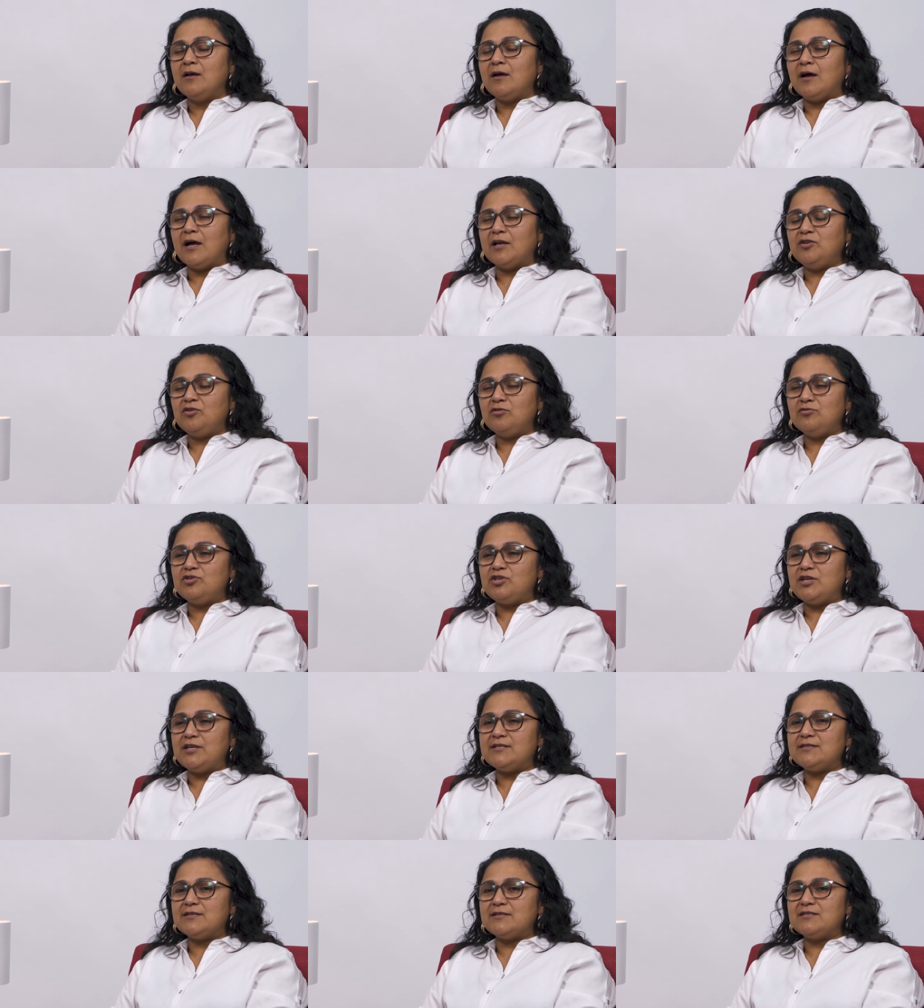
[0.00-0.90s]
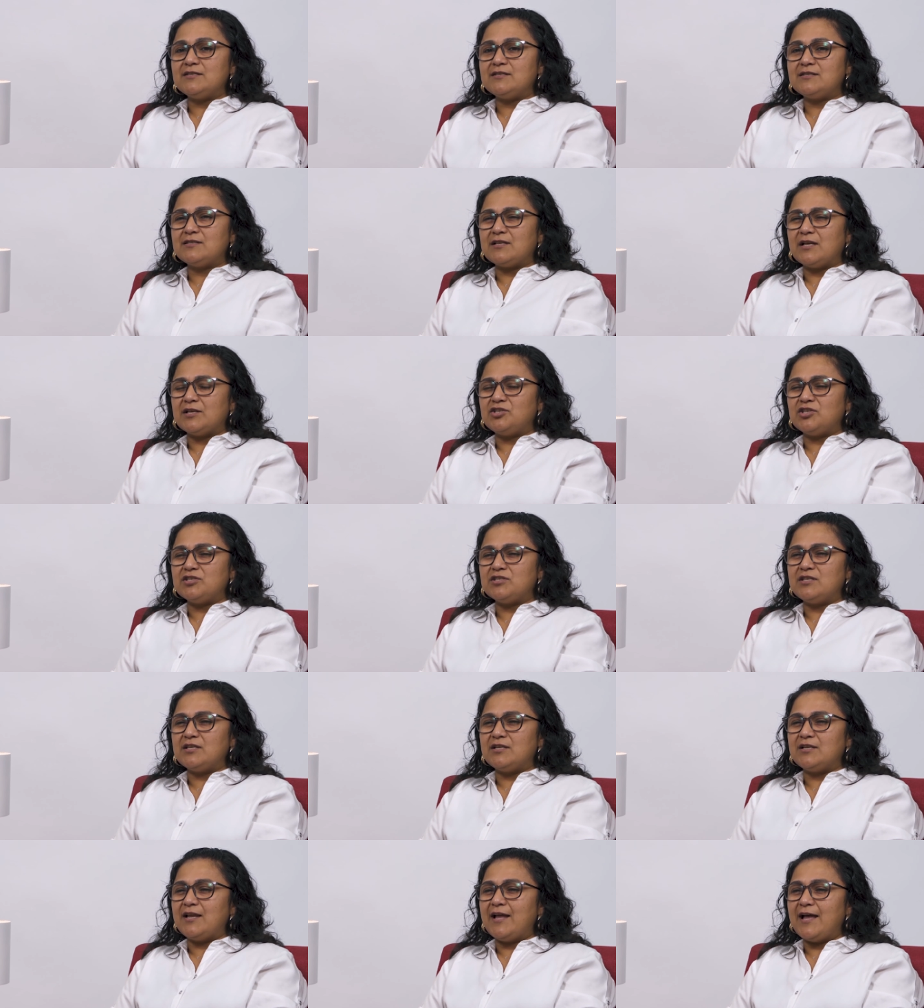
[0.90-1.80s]
I knew Jesus, I
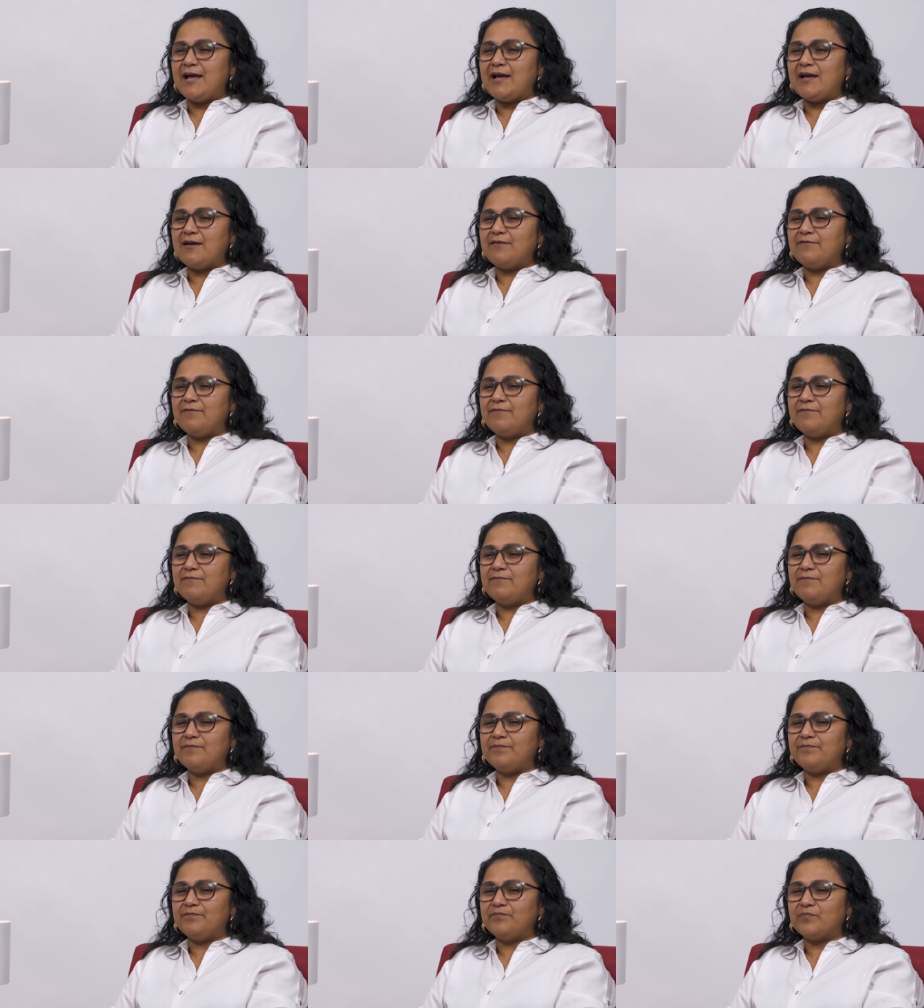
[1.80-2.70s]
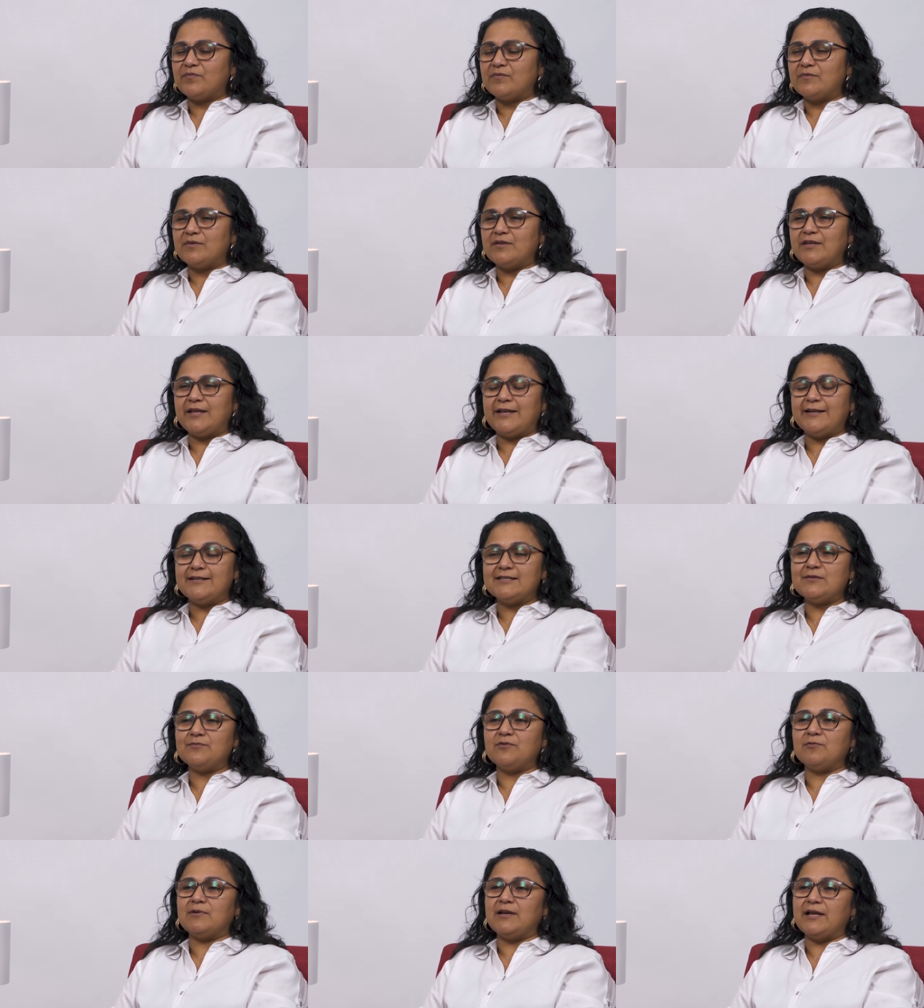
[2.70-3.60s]
just didn't have the
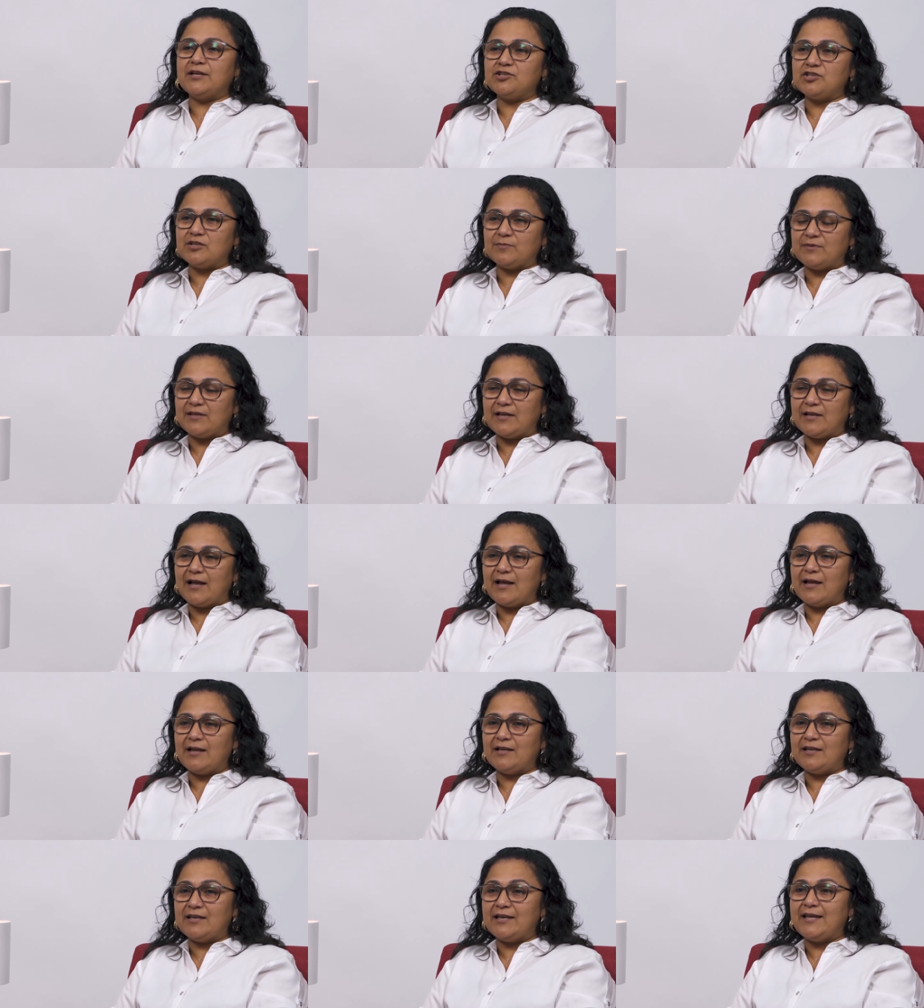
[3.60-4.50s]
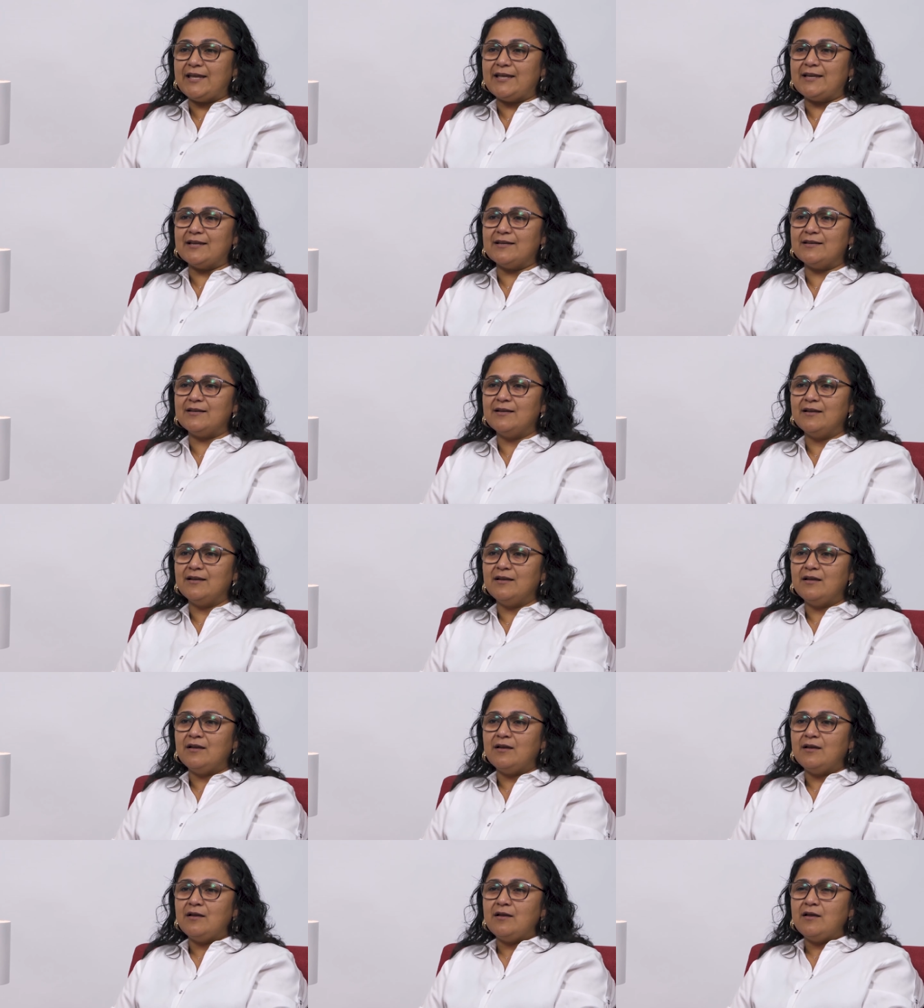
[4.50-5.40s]
intimate relationship that I needed.
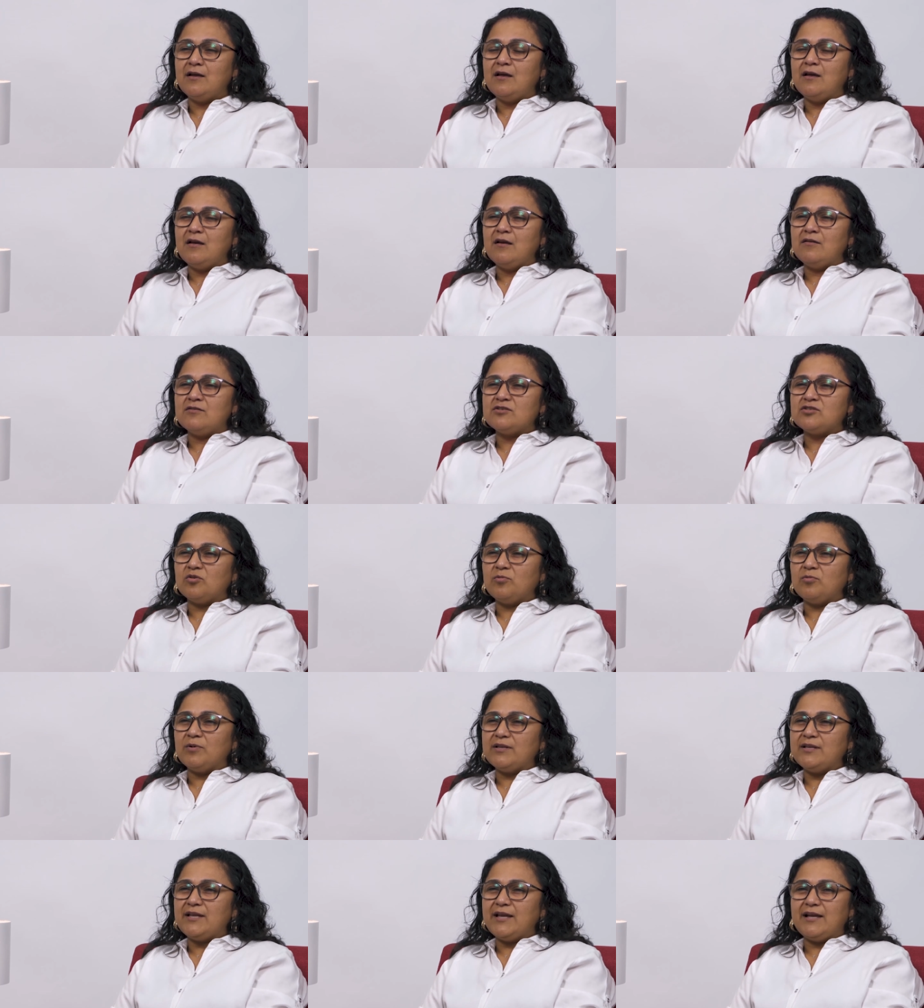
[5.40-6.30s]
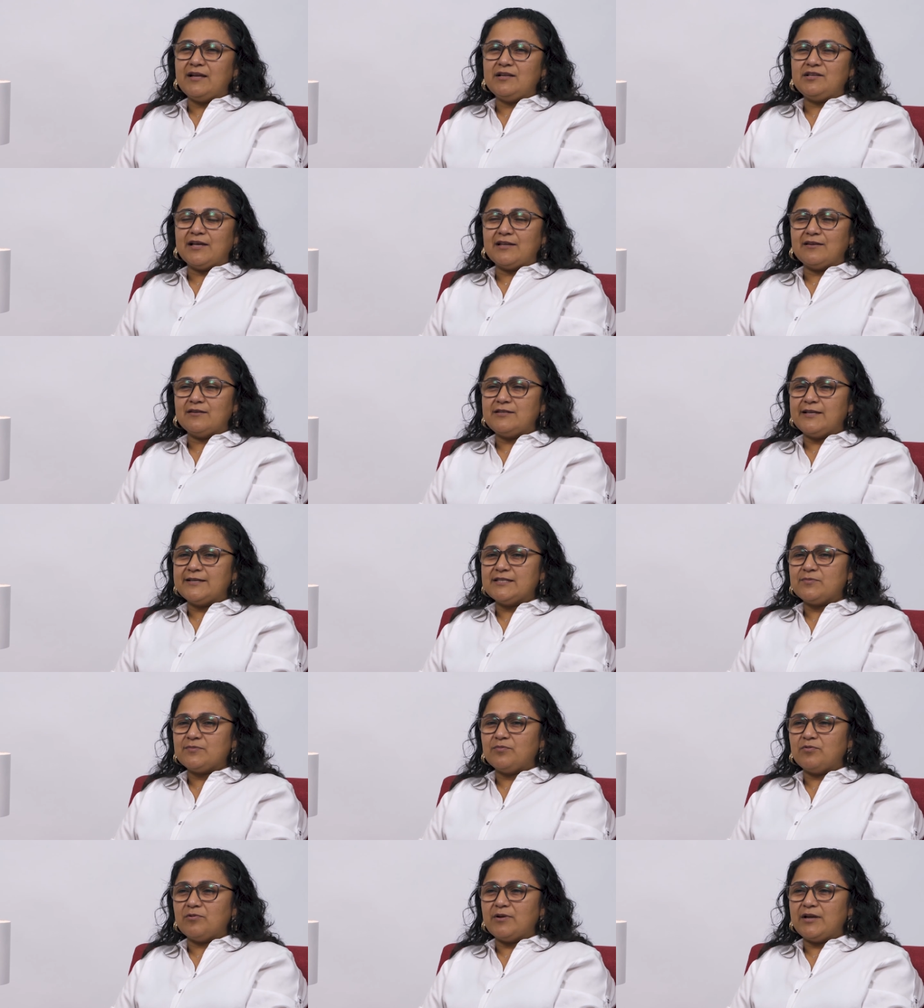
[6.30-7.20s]
So one day, out of
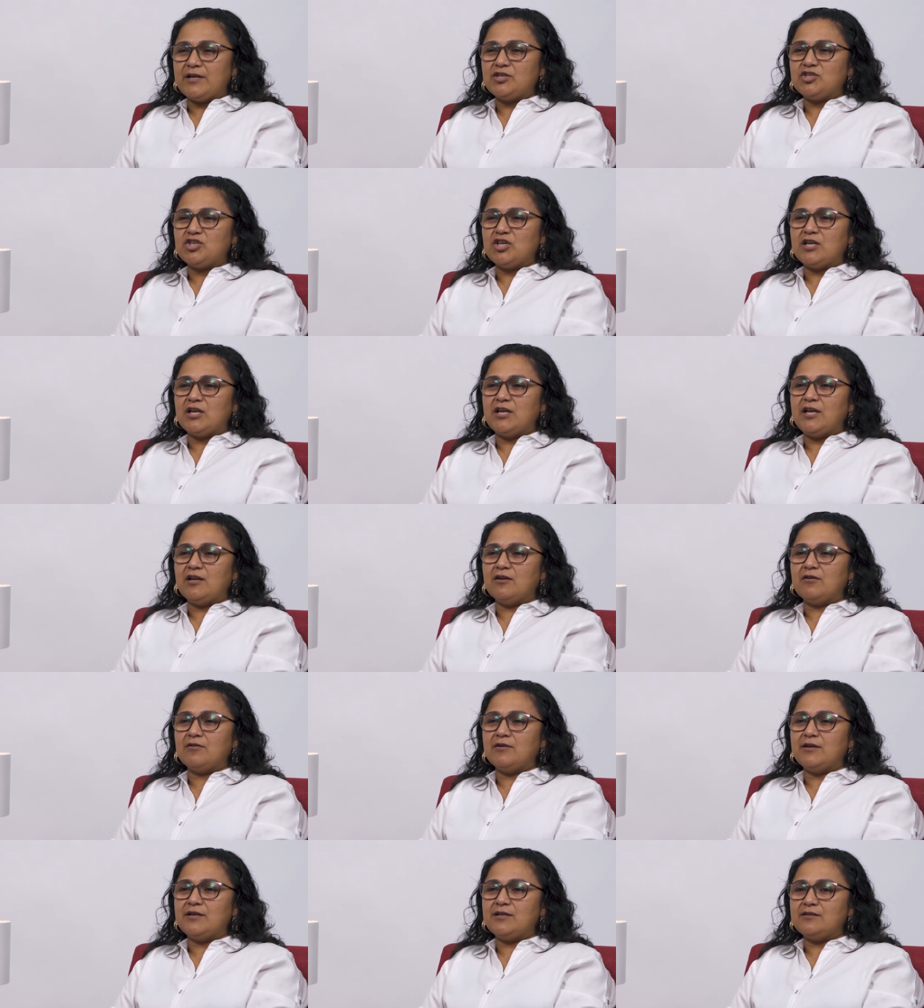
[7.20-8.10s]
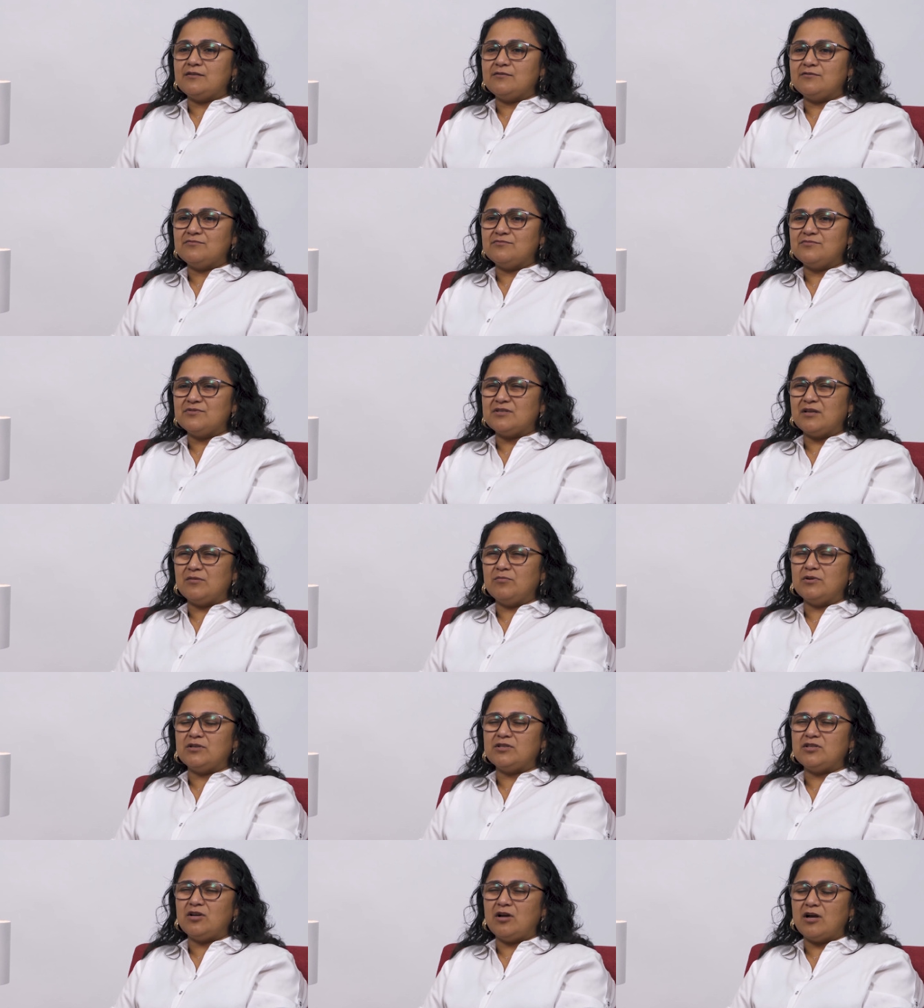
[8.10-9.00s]
desperation and hearing
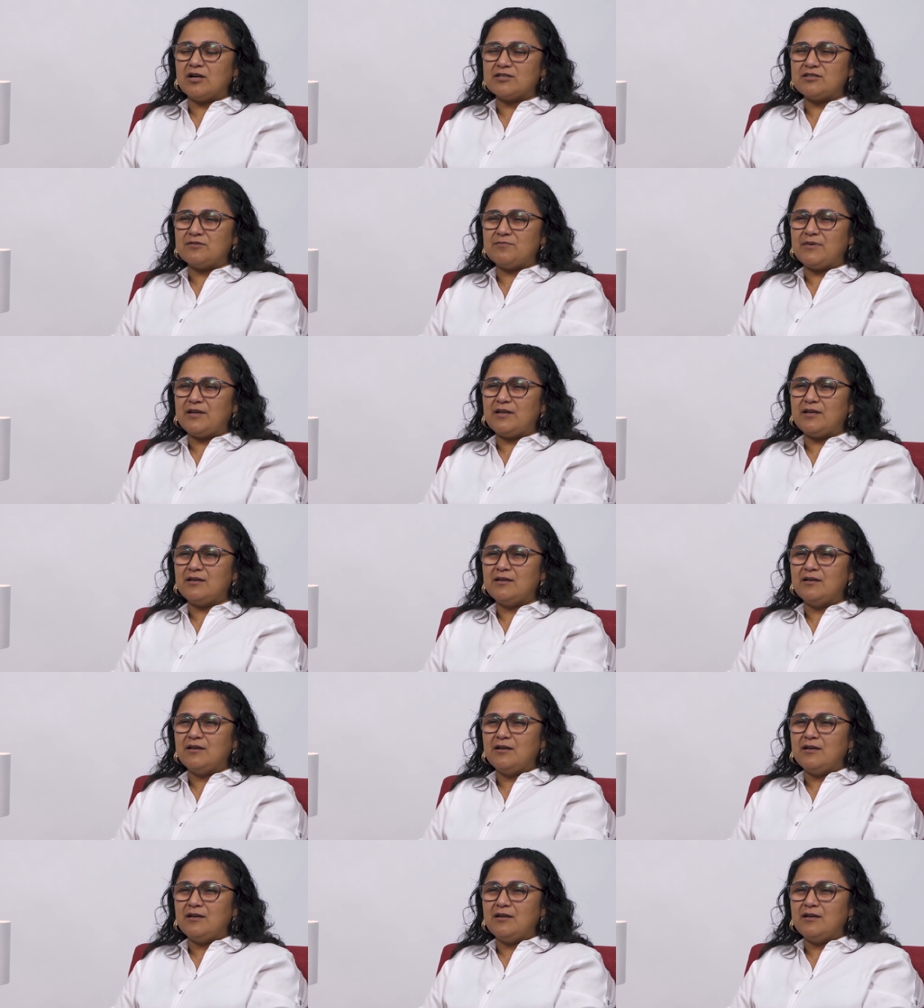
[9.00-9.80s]
someone talk to me,